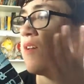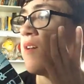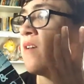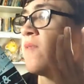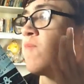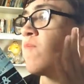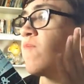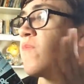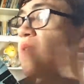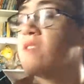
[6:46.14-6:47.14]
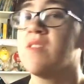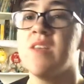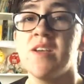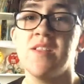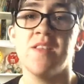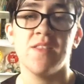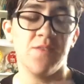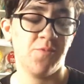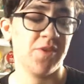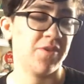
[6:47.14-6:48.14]

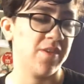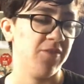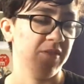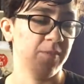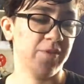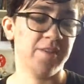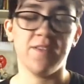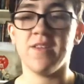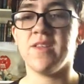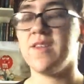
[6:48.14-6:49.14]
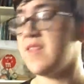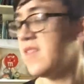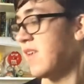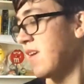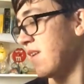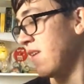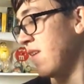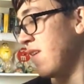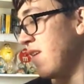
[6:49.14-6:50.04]
Will Grayson was the person. He said